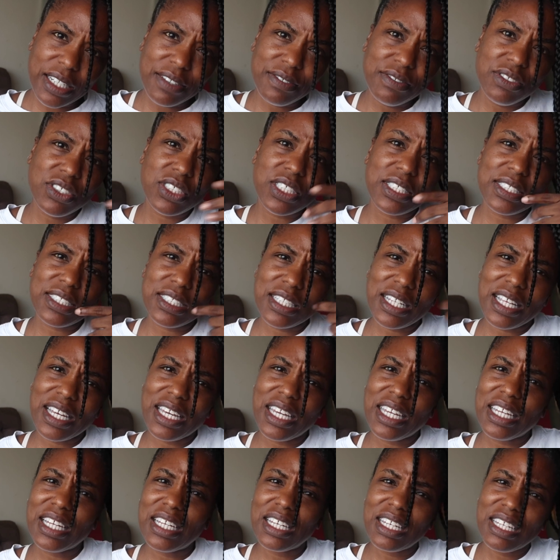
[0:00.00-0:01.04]
of just
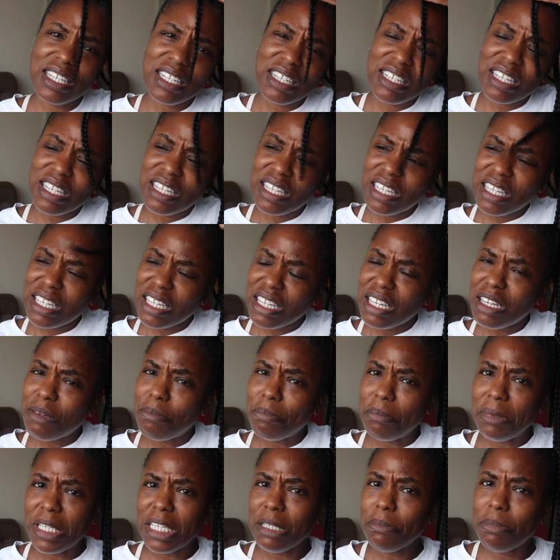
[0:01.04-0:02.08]
like
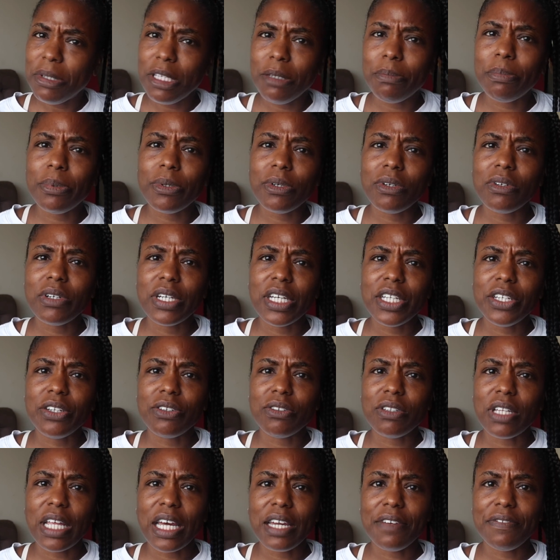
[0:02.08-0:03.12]
meet people in
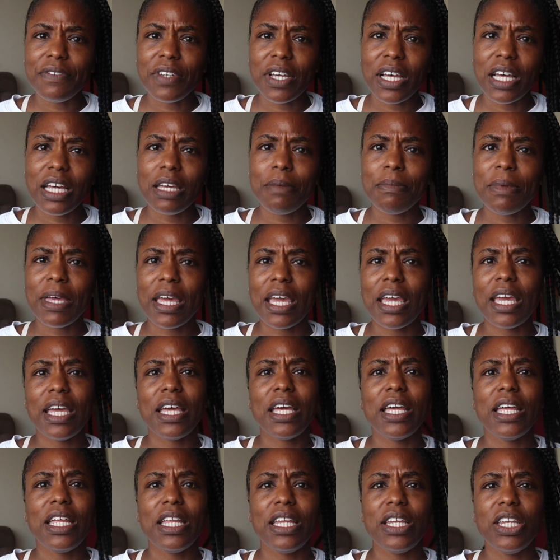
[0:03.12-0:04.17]
your lifetime
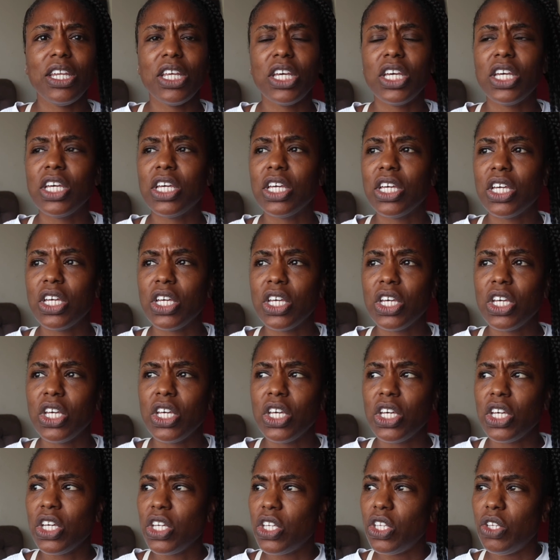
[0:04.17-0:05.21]
and
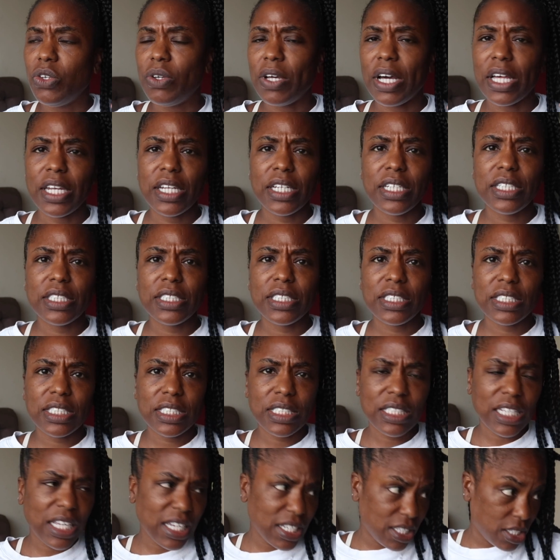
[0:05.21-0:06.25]
you kind of just
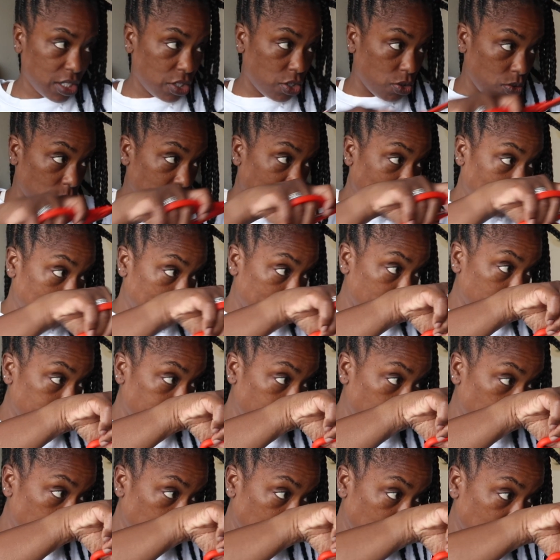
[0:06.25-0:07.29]
decide that you like
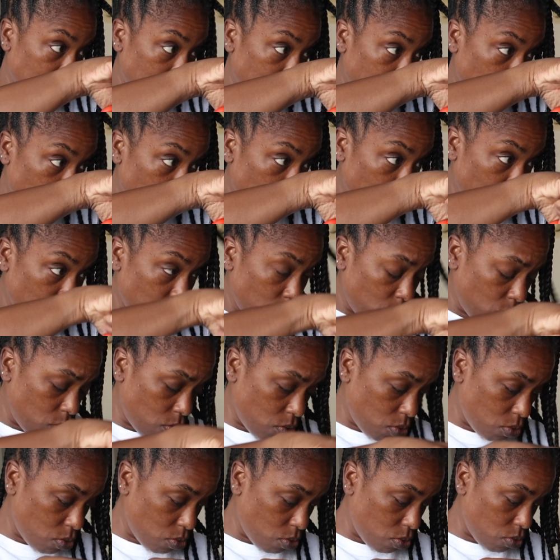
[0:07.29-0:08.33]
people and
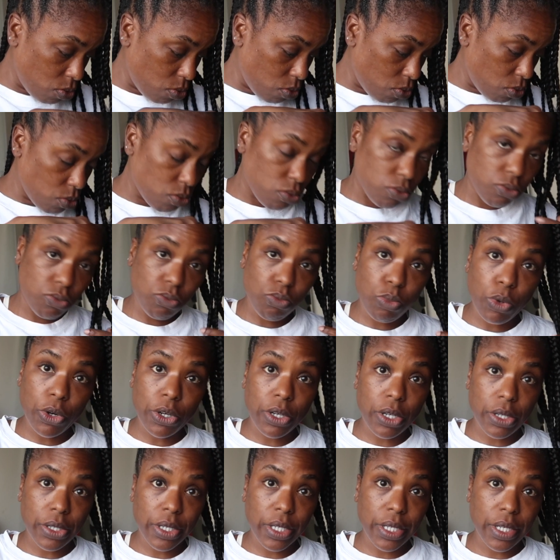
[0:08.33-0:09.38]
you work
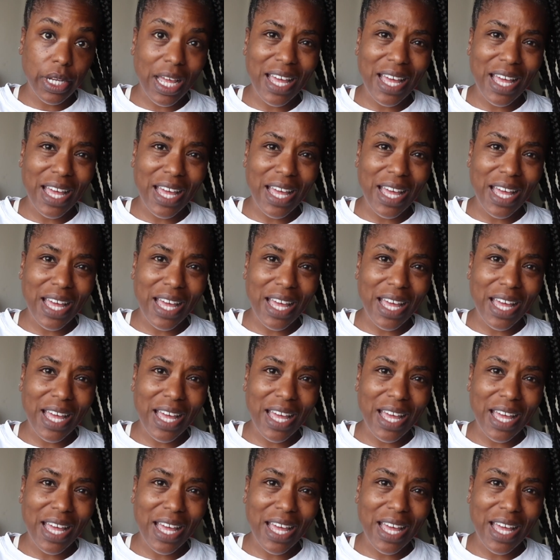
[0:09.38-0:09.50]
on it.